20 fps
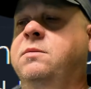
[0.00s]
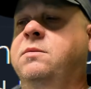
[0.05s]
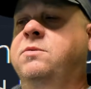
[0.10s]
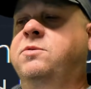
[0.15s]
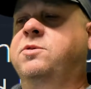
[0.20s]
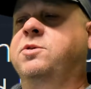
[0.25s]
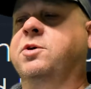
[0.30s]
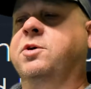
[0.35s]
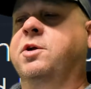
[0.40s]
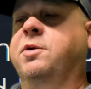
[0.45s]

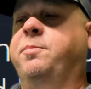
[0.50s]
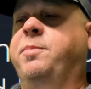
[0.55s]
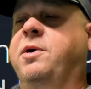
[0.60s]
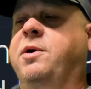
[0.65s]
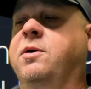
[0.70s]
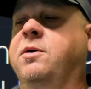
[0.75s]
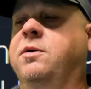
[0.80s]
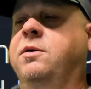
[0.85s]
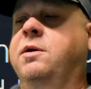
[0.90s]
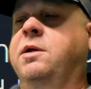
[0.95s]
took it
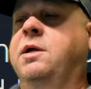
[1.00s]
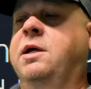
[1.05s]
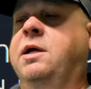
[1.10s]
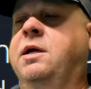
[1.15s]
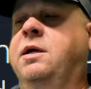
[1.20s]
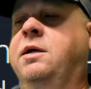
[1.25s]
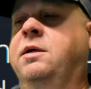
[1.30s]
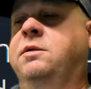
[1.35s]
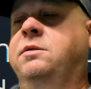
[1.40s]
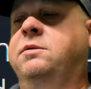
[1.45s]
apart
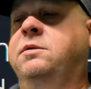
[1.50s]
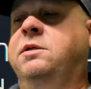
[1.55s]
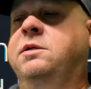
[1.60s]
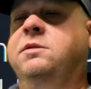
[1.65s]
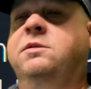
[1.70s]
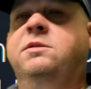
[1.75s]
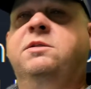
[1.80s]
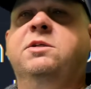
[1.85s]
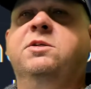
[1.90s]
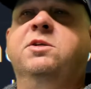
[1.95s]
and
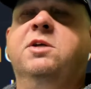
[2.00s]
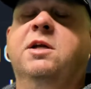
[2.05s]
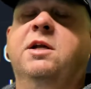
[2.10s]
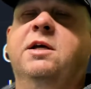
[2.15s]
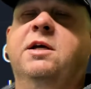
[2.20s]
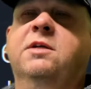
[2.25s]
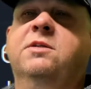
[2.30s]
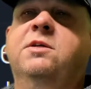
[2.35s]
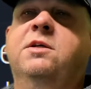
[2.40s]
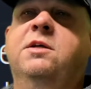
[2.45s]
then
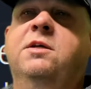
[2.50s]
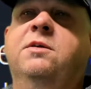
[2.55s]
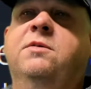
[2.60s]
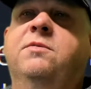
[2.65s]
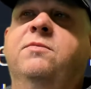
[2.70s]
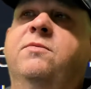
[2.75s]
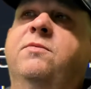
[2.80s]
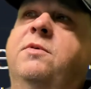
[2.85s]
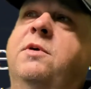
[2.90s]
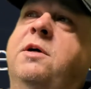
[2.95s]
disconnected it
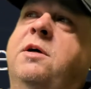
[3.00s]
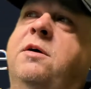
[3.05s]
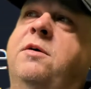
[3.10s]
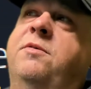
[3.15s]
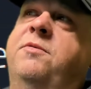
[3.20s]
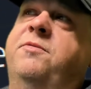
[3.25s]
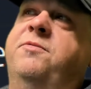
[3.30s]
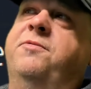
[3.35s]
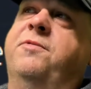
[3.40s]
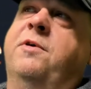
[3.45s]

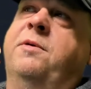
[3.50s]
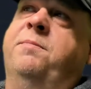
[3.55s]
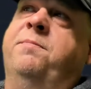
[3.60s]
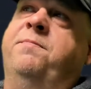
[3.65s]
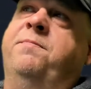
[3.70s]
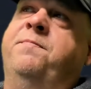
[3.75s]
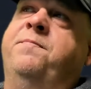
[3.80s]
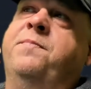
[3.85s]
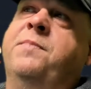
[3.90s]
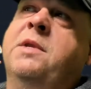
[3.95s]

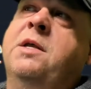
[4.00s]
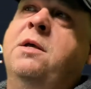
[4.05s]
from